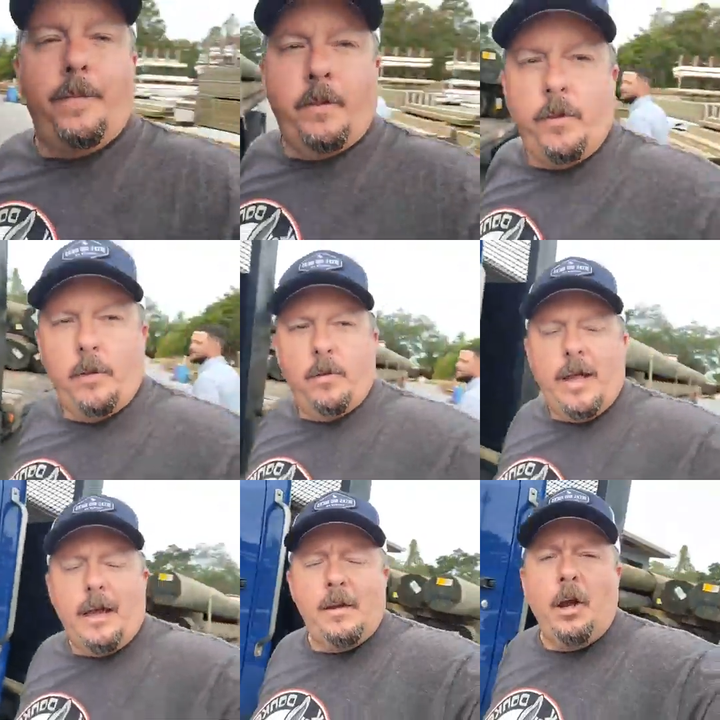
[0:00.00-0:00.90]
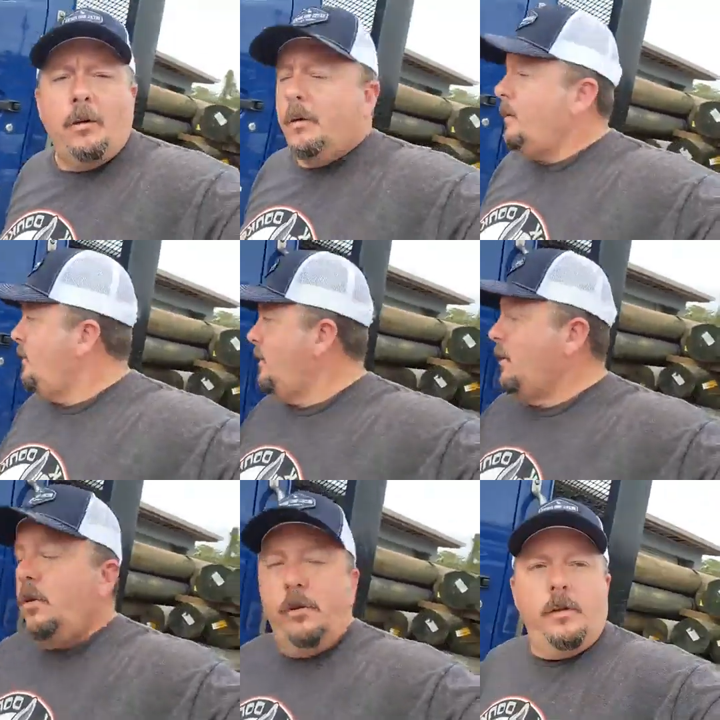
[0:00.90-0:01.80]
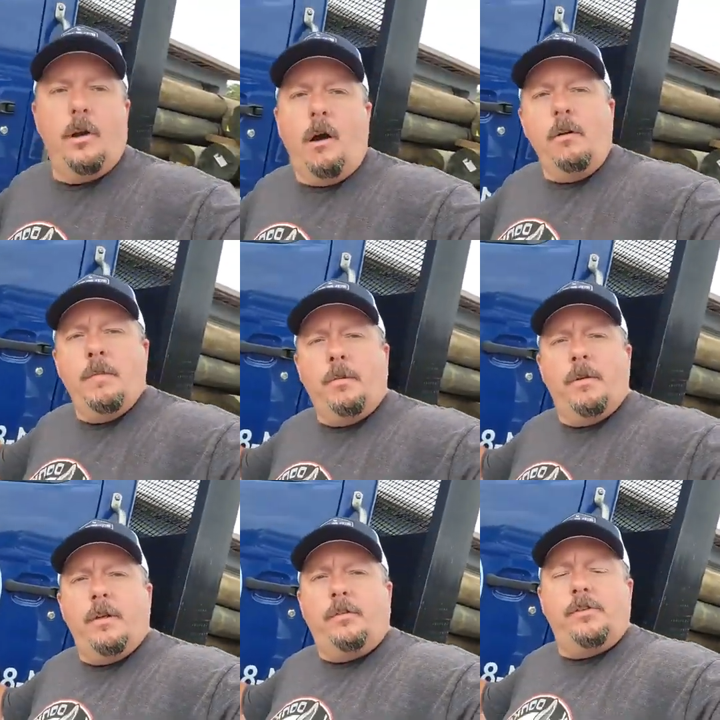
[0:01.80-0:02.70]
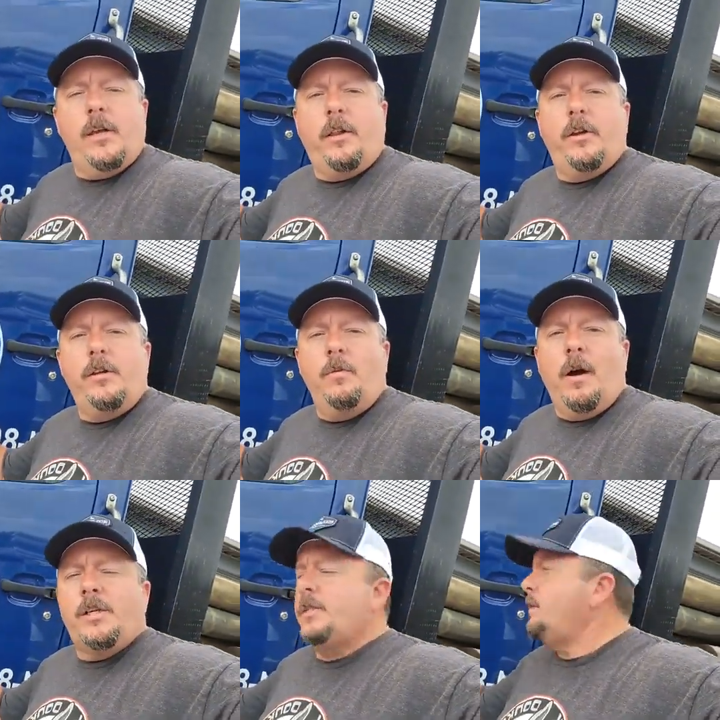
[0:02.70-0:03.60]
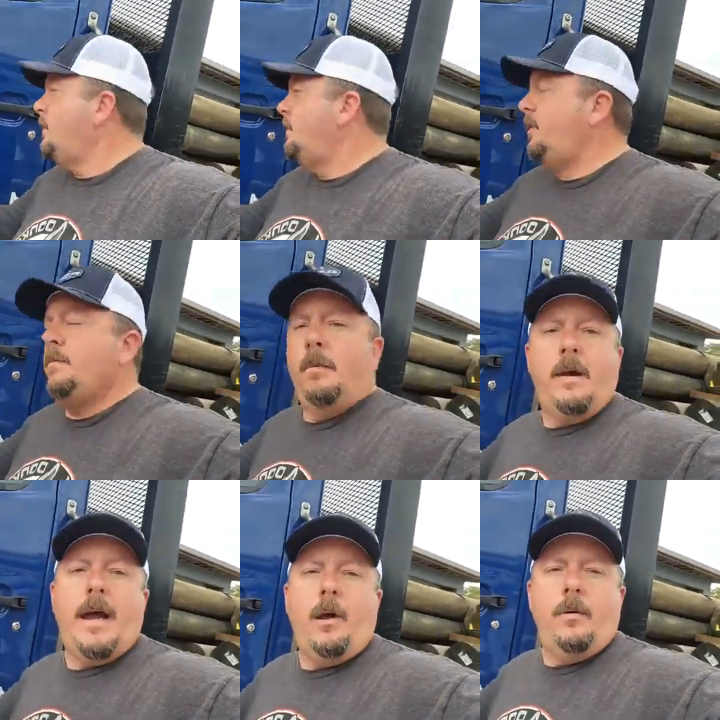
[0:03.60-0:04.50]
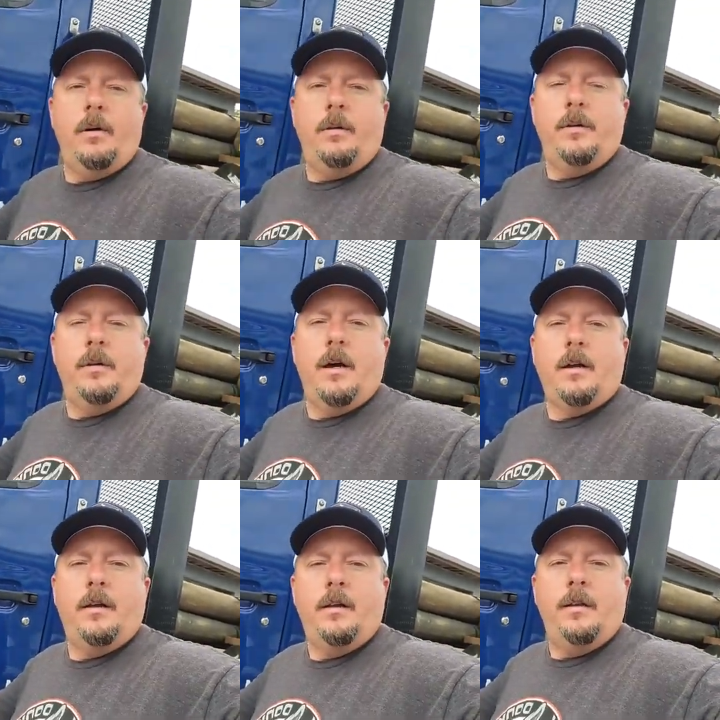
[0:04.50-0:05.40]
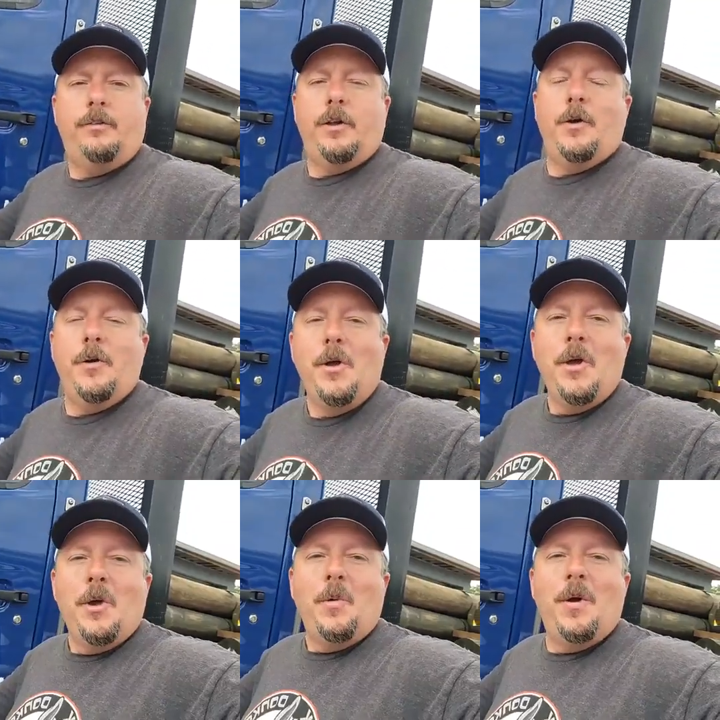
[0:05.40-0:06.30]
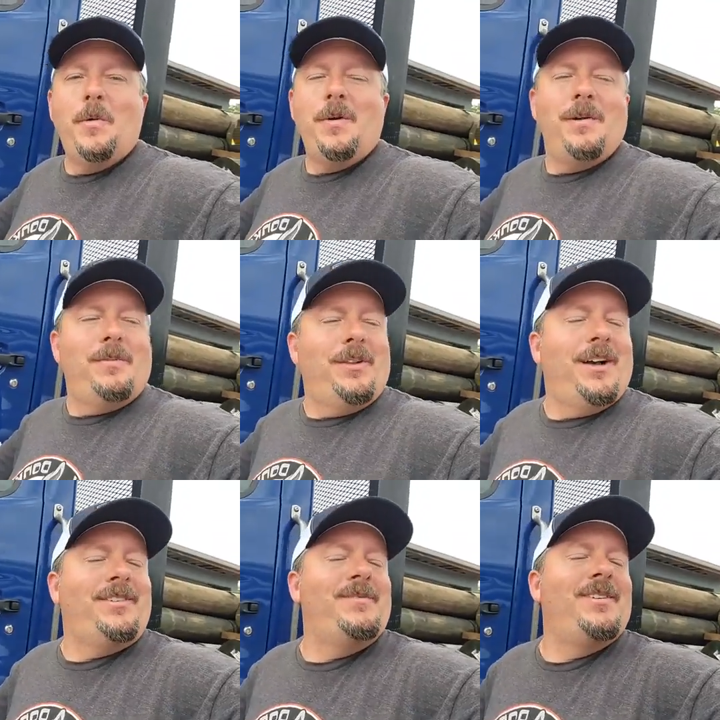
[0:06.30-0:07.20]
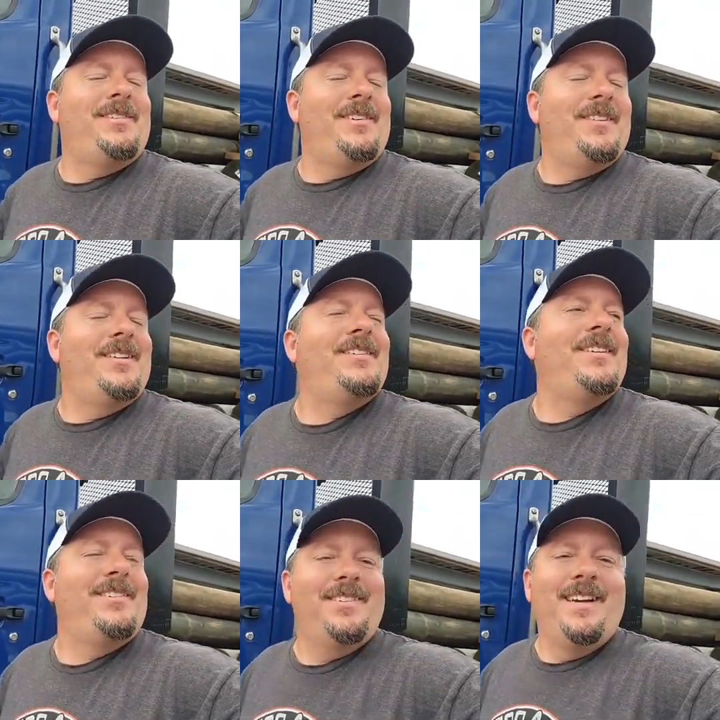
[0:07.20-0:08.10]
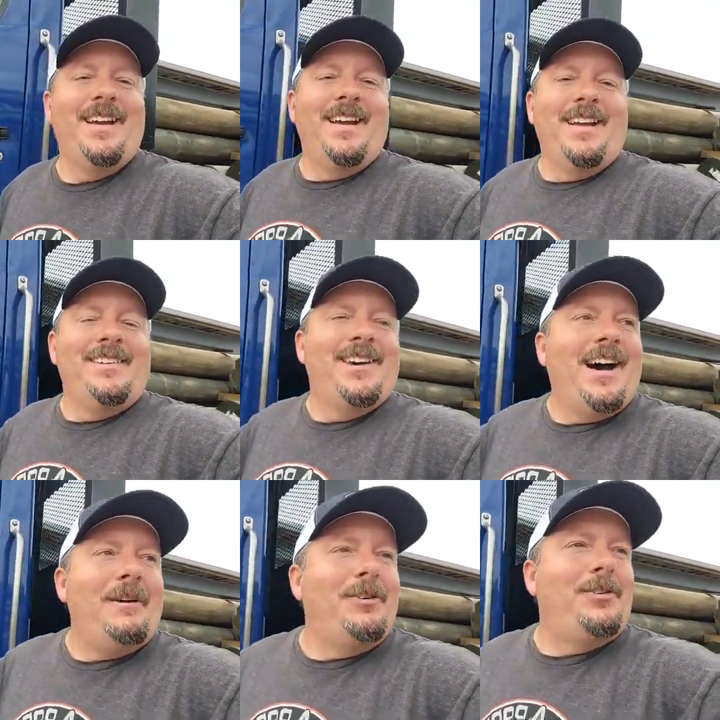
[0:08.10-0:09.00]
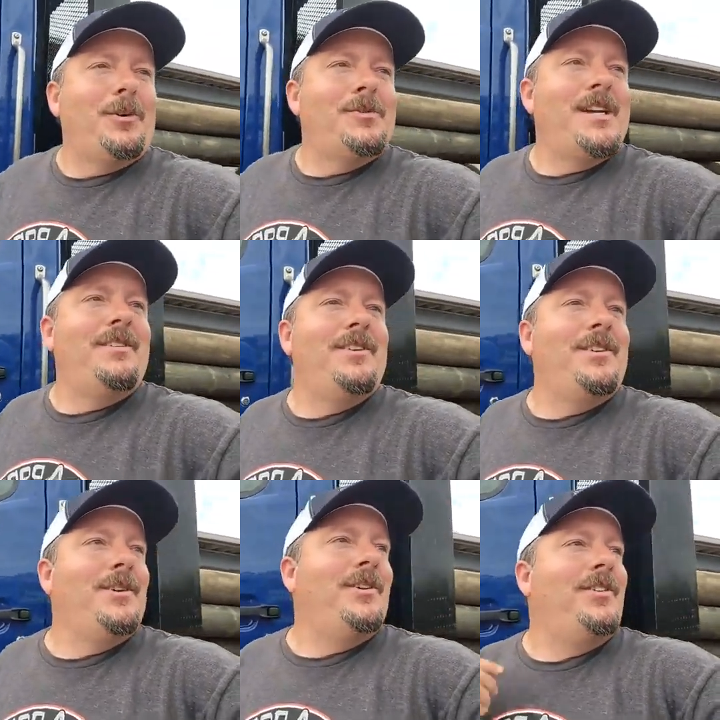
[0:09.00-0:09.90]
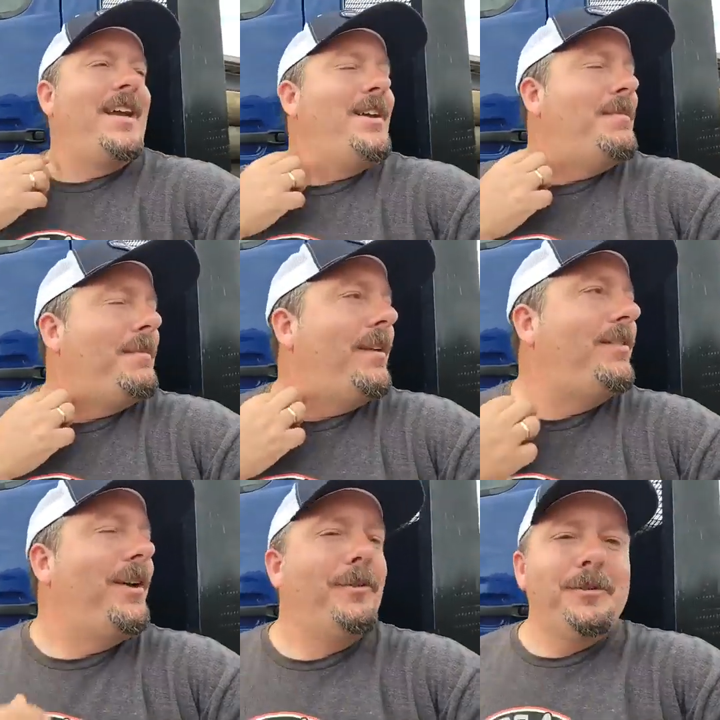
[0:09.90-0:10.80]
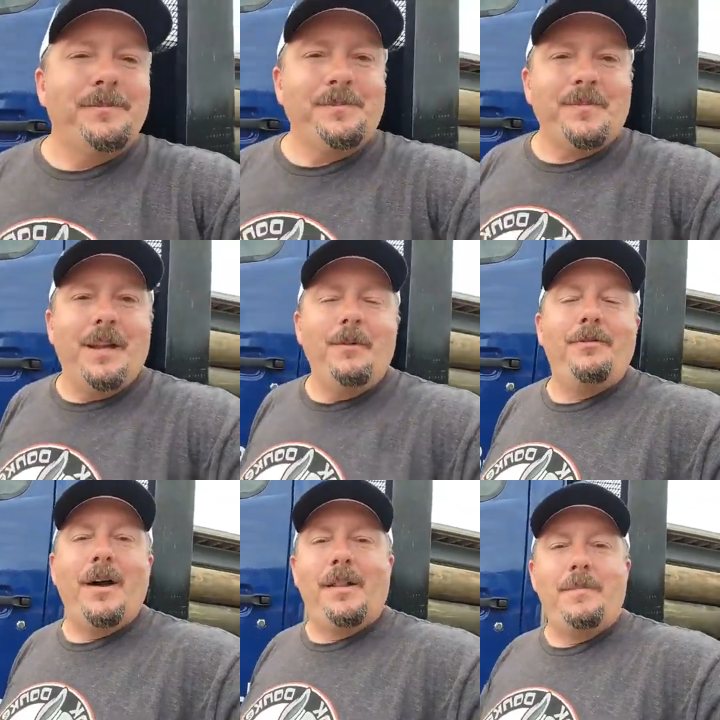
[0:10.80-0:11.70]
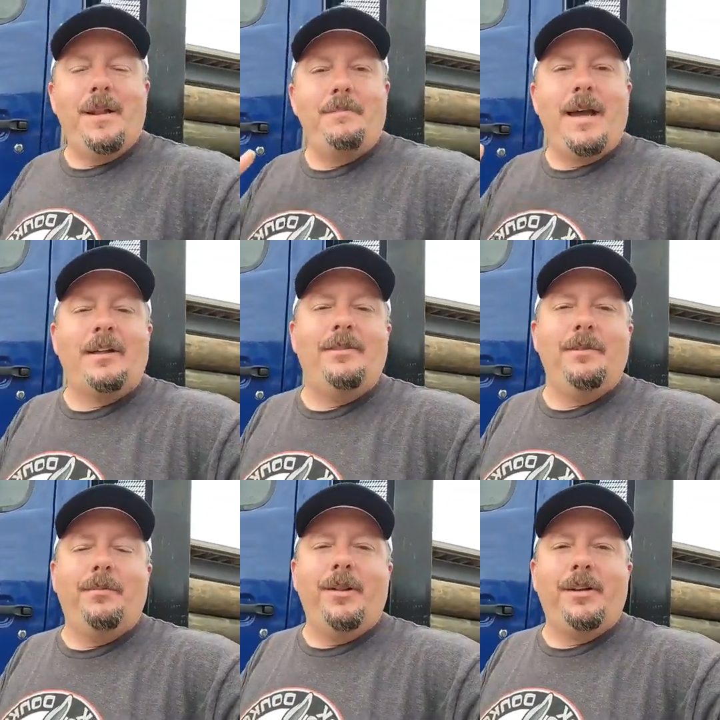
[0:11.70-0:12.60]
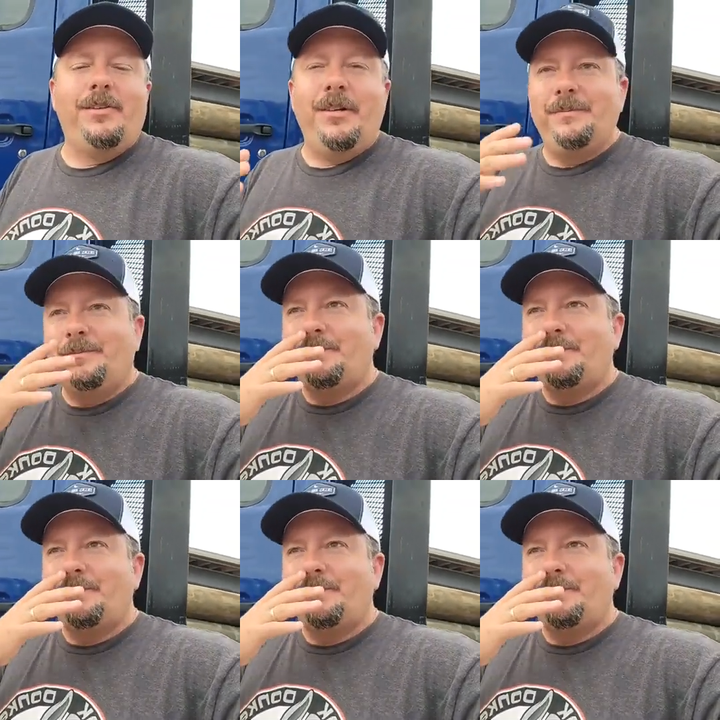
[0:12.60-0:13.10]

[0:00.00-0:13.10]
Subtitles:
So do y'all remember this? Shelly, are you watching? Do you remember Howard the duck? So we were in Biloxi, Mississippi. Listen to this one. So I was storm chasing during Zeta by myself, and we finally made it back to the Biloxi